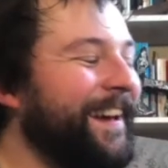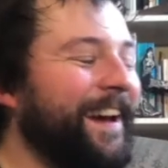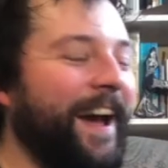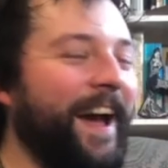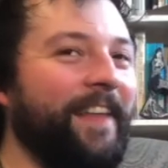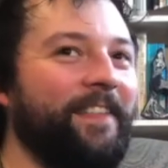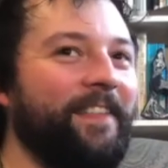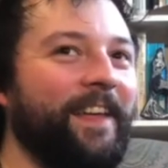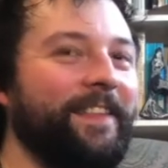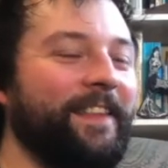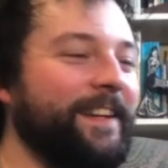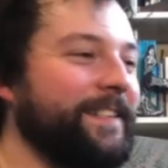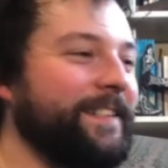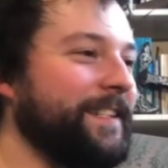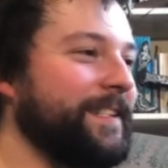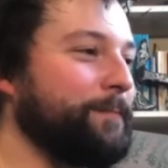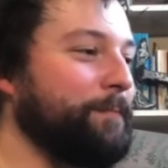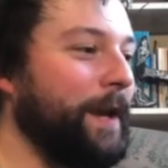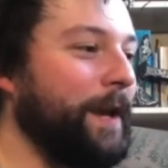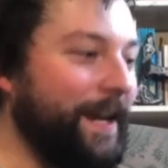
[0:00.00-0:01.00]
And then they
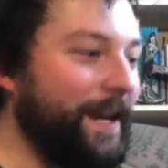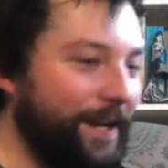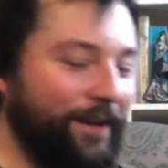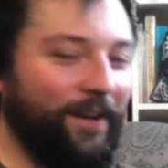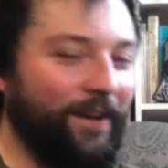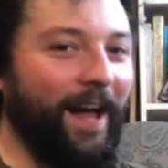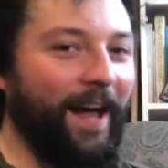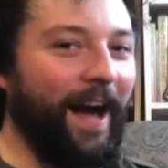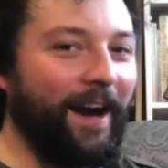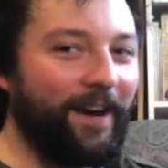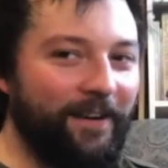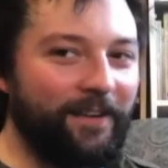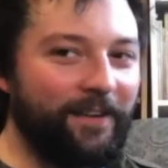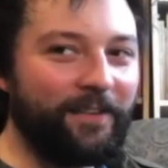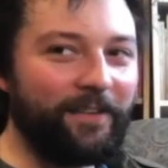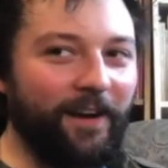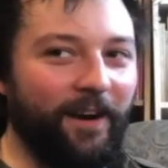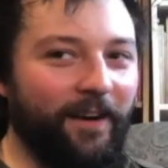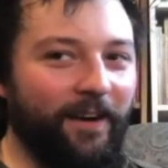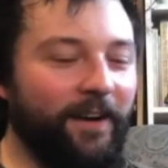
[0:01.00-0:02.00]
just peel out of
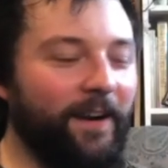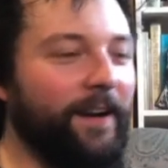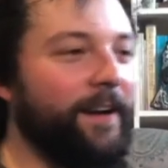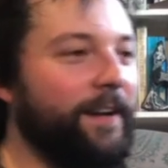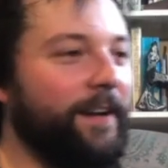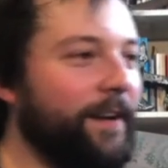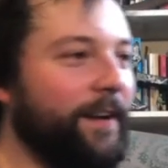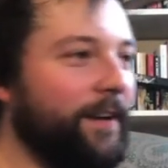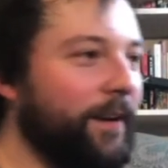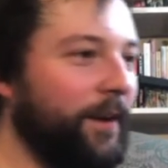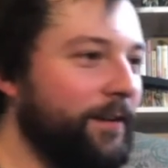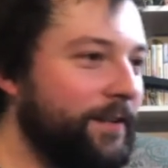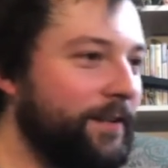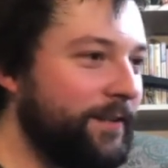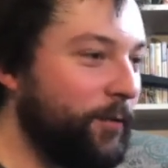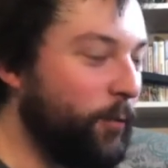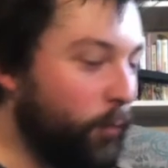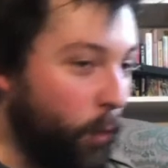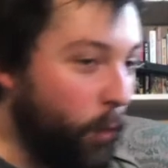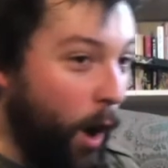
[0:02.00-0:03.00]
there, you know, just
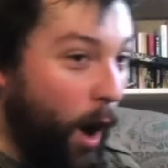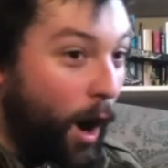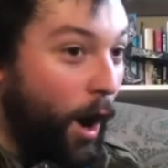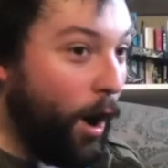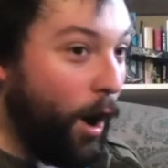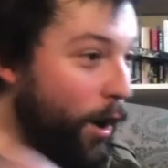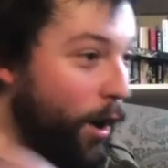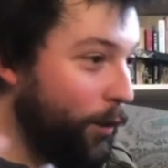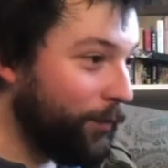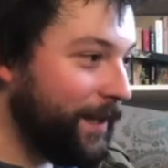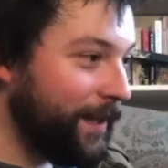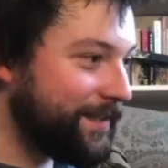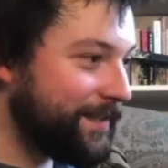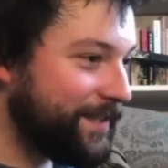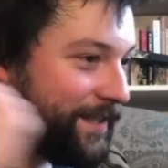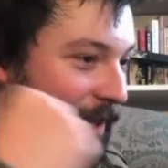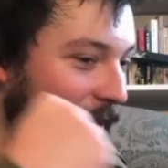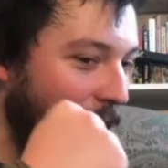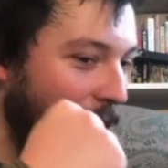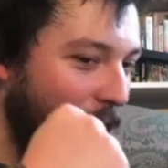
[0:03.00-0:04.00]
like, whoa, let's
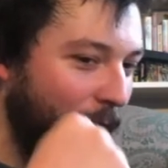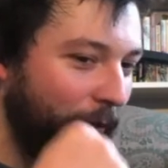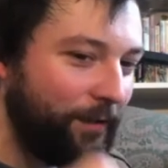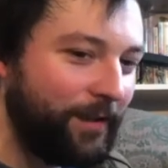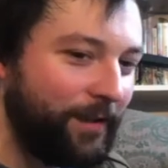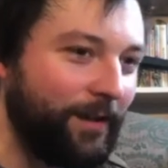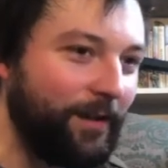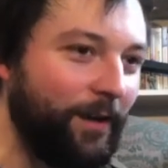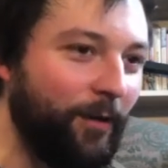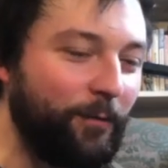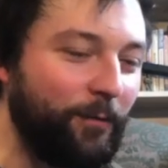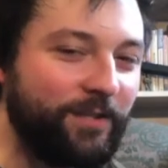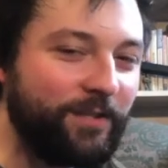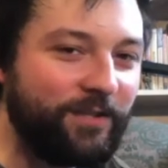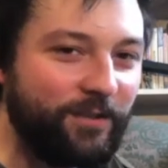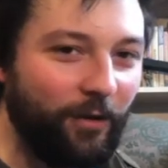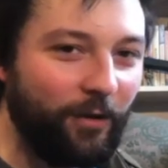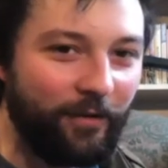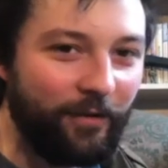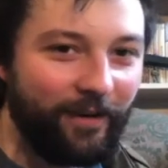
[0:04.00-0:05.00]
go, you know, we
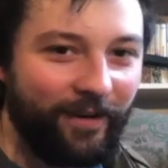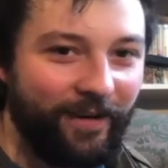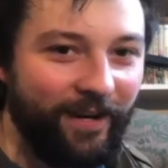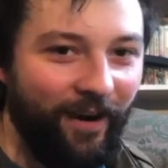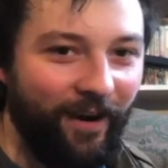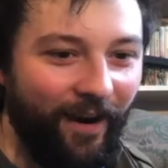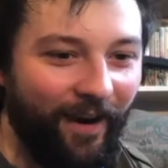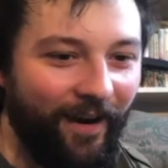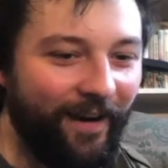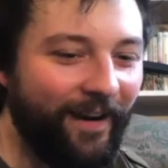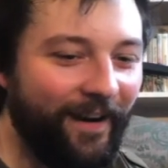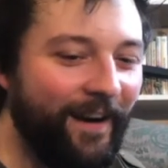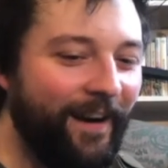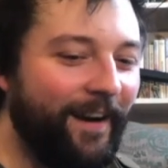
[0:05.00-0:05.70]
stole their car.